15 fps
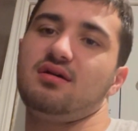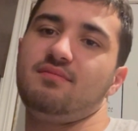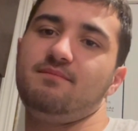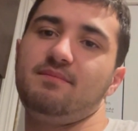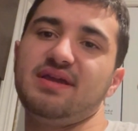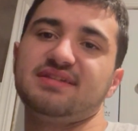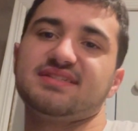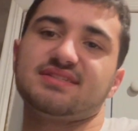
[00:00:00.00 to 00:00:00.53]

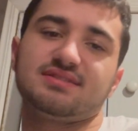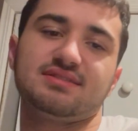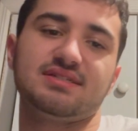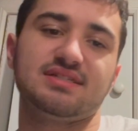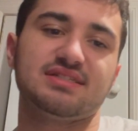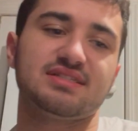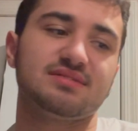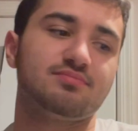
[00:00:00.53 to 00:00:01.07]

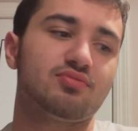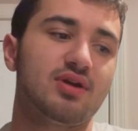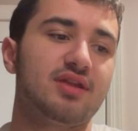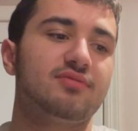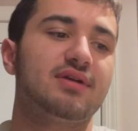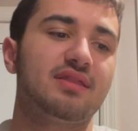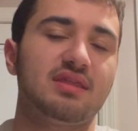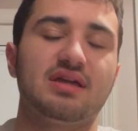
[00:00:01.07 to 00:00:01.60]
basically spread
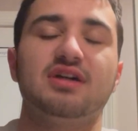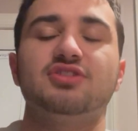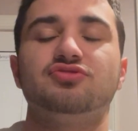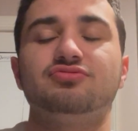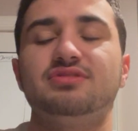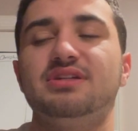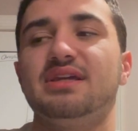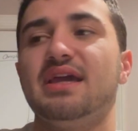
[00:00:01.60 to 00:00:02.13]
around the
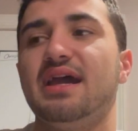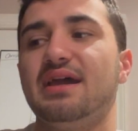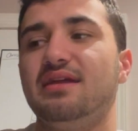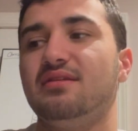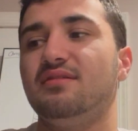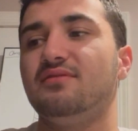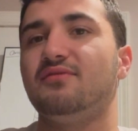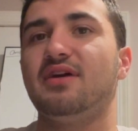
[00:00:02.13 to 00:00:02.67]
country and